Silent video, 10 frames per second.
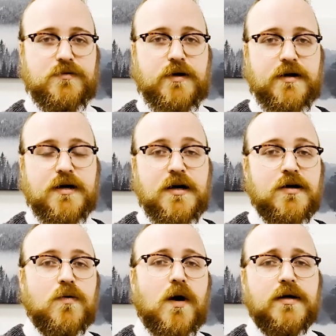where
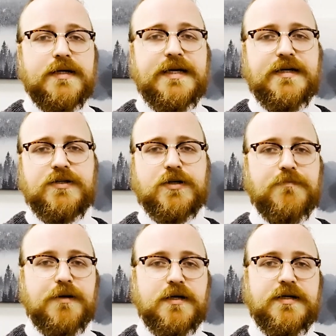quality and
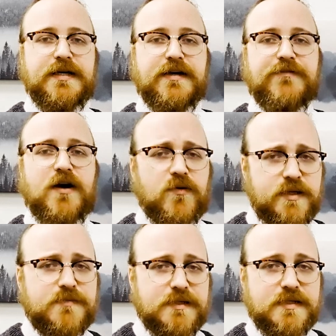durability have
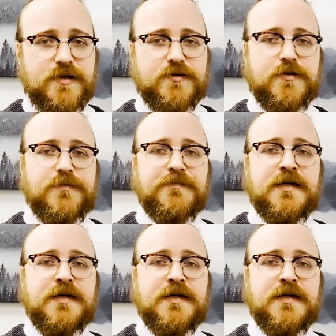always been central.